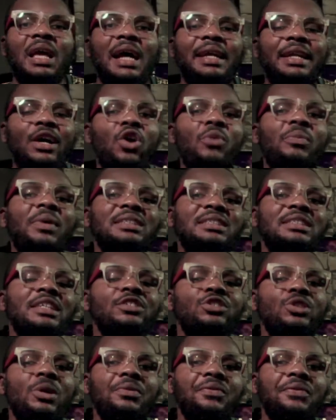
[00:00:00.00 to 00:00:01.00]
And I always say
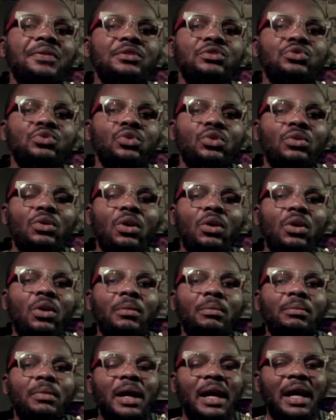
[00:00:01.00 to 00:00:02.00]
something to
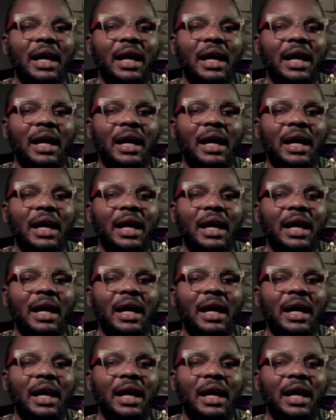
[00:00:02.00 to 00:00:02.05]
my